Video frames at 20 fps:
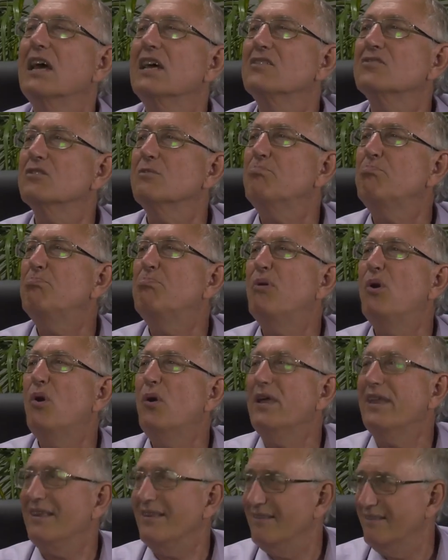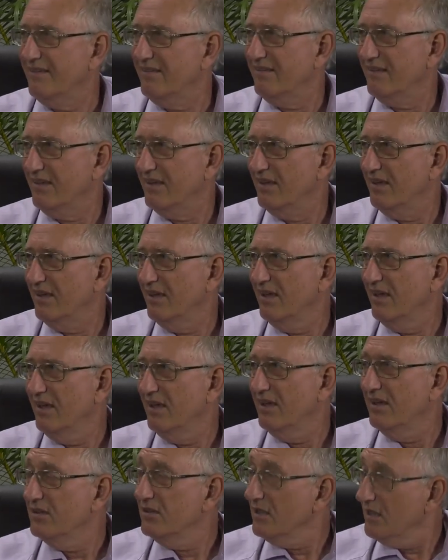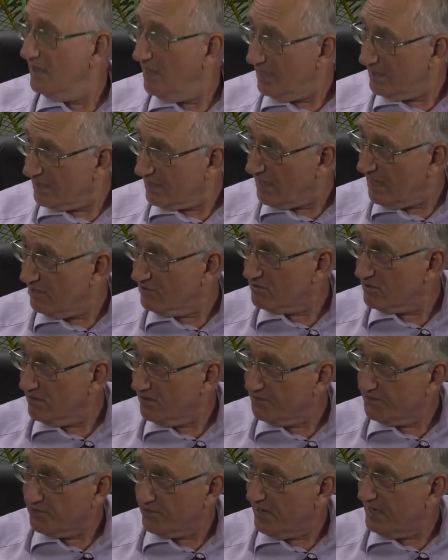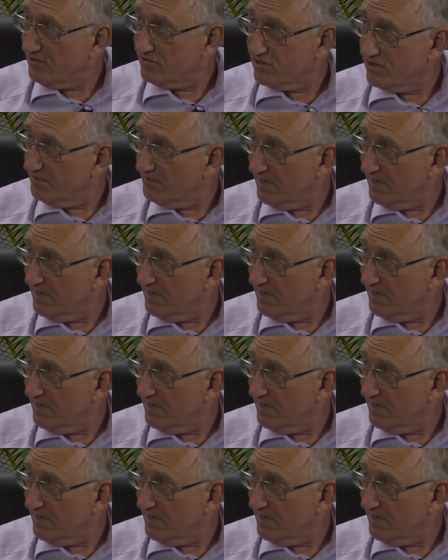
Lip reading: as a point. At the Council of Trent, she